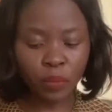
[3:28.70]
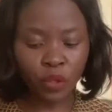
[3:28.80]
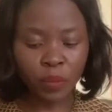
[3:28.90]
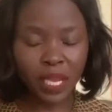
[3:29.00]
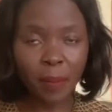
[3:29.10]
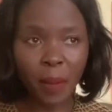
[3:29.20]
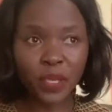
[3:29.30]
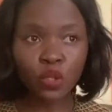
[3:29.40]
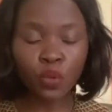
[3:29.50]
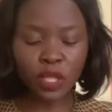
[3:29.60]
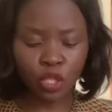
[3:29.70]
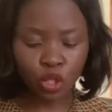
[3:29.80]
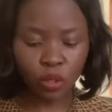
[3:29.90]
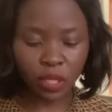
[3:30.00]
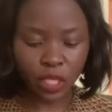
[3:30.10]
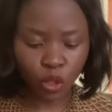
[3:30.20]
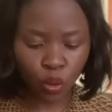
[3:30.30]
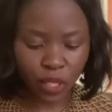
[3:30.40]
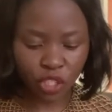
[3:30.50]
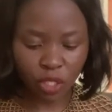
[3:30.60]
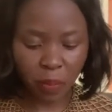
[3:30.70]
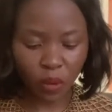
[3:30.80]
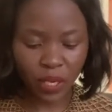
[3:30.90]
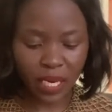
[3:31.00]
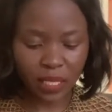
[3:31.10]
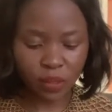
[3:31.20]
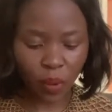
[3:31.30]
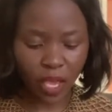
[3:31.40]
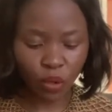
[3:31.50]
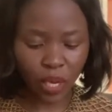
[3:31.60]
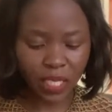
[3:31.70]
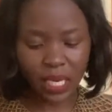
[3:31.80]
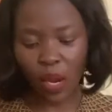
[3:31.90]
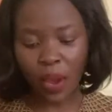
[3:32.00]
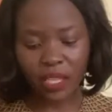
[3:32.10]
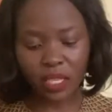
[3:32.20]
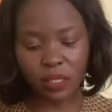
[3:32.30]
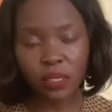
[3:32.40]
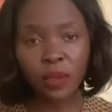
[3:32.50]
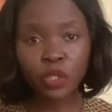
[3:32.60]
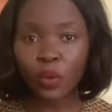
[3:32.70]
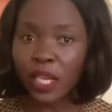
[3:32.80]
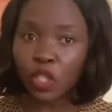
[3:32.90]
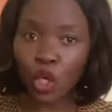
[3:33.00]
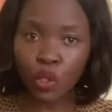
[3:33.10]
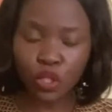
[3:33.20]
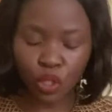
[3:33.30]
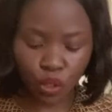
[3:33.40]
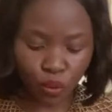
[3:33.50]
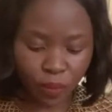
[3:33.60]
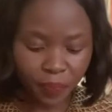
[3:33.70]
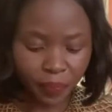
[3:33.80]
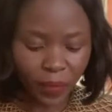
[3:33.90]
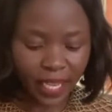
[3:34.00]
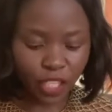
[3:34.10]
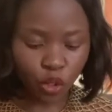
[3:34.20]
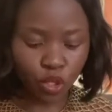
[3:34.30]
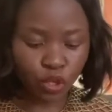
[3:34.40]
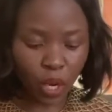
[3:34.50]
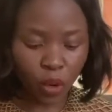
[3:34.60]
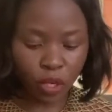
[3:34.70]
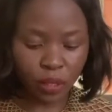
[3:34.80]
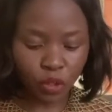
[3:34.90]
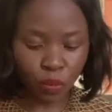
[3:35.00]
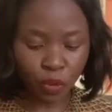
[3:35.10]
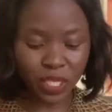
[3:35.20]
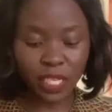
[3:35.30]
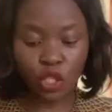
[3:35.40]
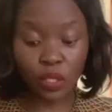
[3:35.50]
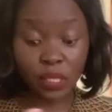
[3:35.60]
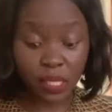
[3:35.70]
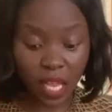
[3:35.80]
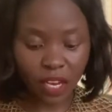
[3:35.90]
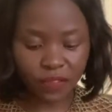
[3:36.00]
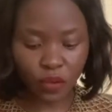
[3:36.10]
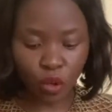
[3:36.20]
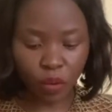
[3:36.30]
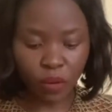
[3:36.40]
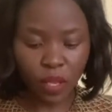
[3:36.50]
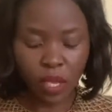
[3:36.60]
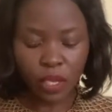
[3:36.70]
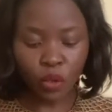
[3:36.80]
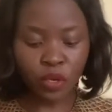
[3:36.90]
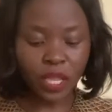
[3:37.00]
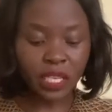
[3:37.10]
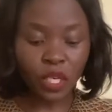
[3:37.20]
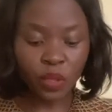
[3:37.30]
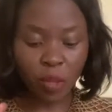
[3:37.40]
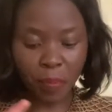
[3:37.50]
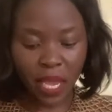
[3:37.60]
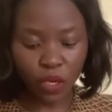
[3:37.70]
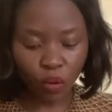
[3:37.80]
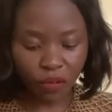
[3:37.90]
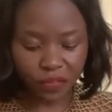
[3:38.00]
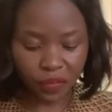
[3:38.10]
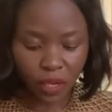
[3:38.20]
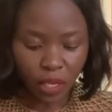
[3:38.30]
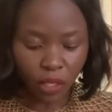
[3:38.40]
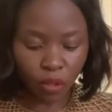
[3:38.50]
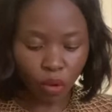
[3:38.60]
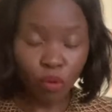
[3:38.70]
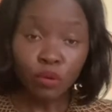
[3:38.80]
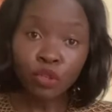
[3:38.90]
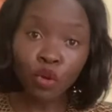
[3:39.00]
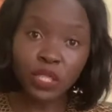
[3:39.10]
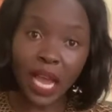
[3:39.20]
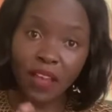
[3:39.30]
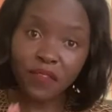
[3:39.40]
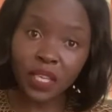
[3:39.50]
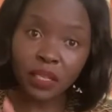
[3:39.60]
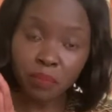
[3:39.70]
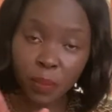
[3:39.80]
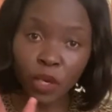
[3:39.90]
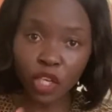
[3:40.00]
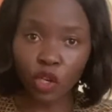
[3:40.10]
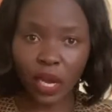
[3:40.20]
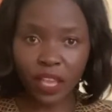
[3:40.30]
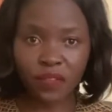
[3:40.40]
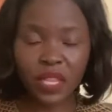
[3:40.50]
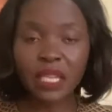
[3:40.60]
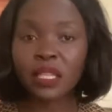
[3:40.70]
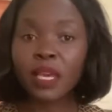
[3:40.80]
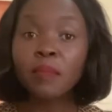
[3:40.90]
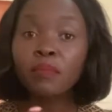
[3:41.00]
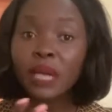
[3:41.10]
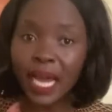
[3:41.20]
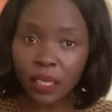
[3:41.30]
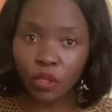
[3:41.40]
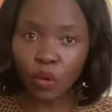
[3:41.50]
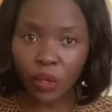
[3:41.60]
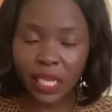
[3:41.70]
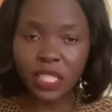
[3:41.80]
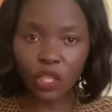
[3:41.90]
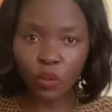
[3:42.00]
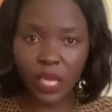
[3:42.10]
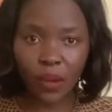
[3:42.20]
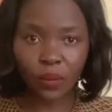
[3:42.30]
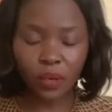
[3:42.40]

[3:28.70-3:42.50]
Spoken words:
become a person with too rigid boundaries where you can't allow others to get close to you, and you struggle to protect yourself. You'd rather deal with the pain of not having people in your life than them letting you down.